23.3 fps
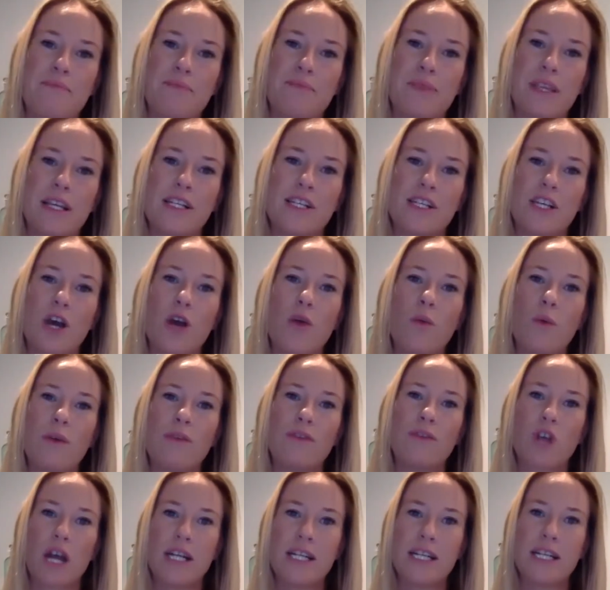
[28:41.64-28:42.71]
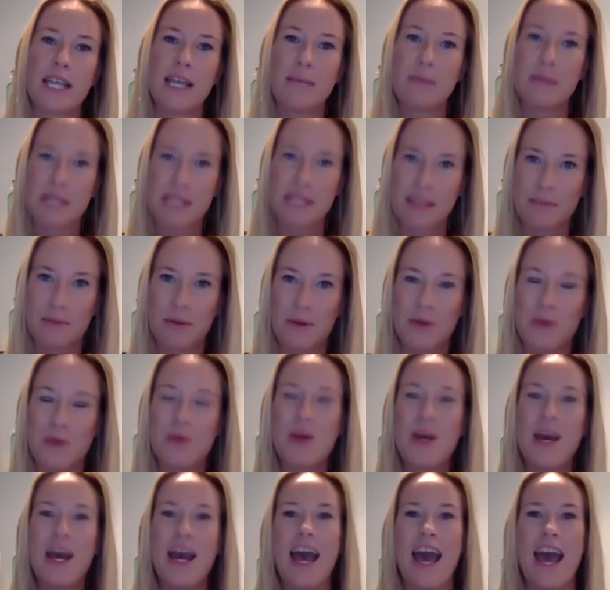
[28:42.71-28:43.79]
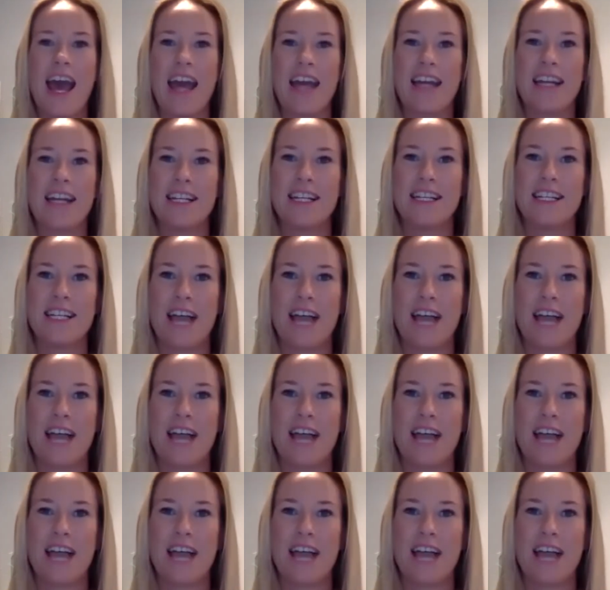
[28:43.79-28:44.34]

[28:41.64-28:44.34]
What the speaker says: So we've tried to keep it simple, and